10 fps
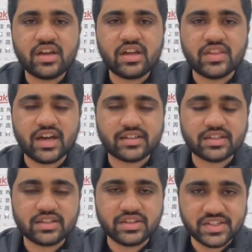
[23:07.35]
that
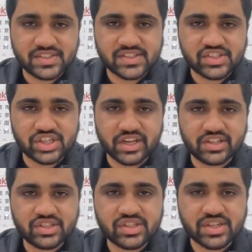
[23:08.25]
this
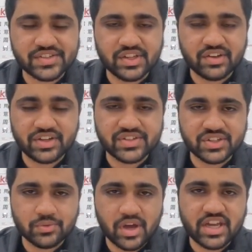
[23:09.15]
change is the
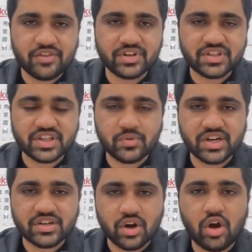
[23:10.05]
reason why everything
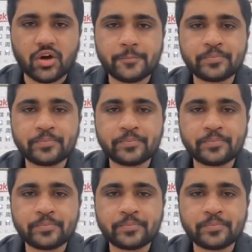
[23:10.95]
went wrong.